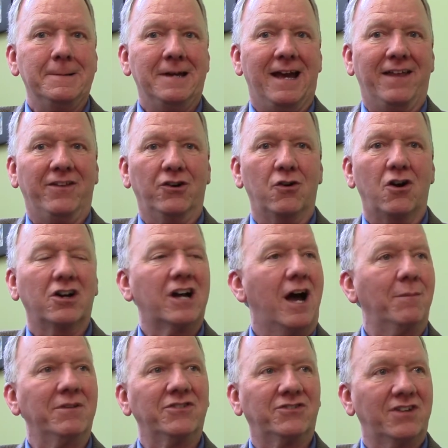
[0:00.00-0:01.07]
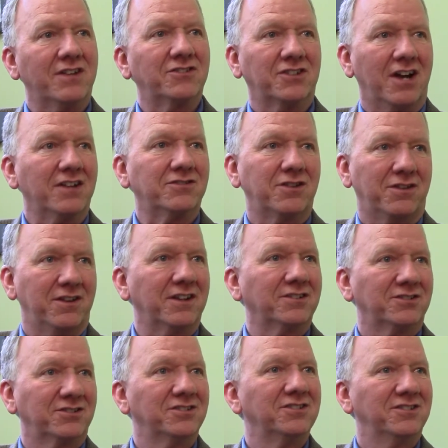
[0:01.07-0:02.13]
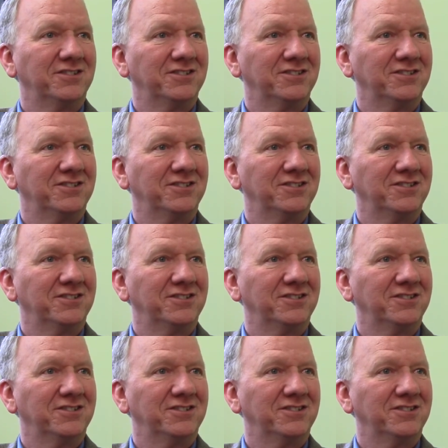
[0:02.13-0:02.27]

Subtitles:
And they're all common sense kinds of things.